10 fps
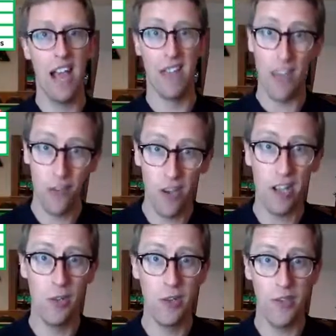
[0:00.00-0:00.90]
And that's not
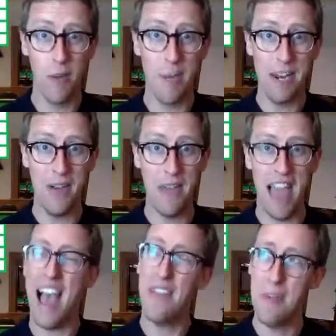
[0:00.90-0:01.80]
including the women out
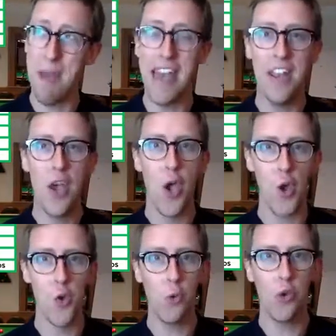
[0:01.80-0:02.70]
there and the men
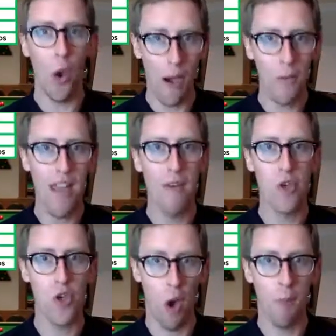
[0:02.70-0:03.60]
who go out there
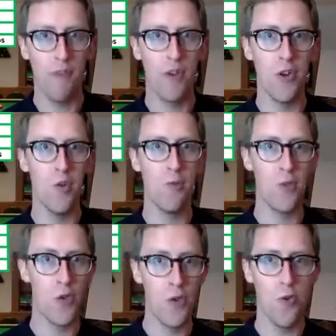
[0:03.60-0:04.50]
and shop for new
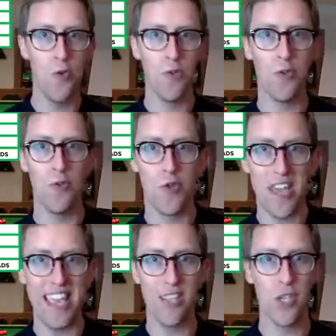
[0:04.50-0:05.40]
shoes, new
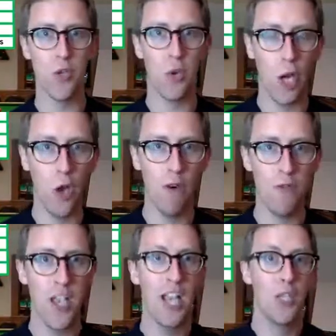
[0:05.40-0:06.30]
jeans, new
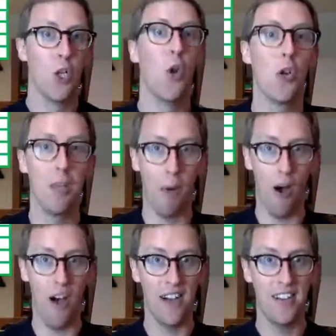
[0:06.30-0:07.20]
clothes to look the
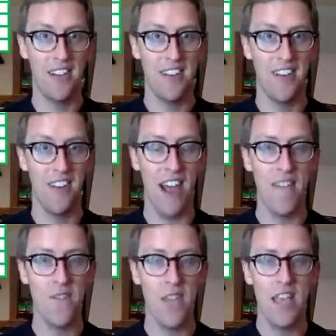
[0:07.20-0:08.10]
part, right?
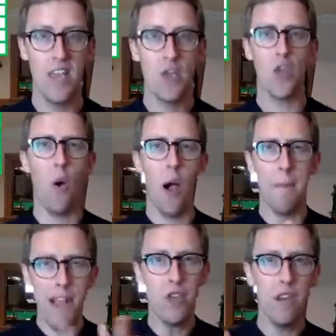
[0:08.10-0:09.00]
So
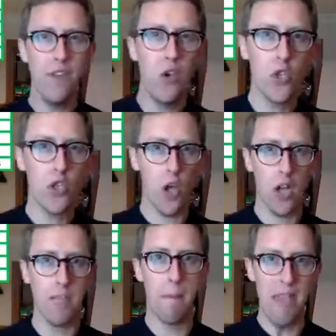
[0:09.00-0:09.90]
imagine if you could
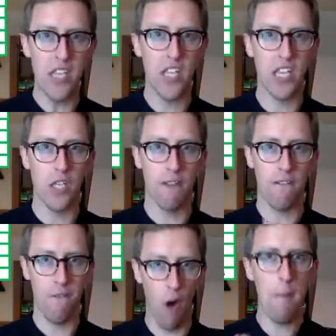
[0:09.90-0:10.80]
start a business
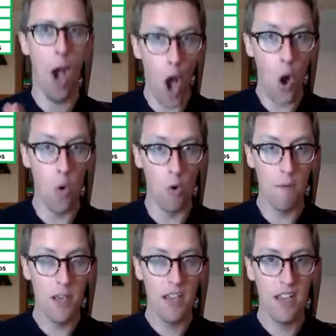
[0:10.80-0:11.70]
from home,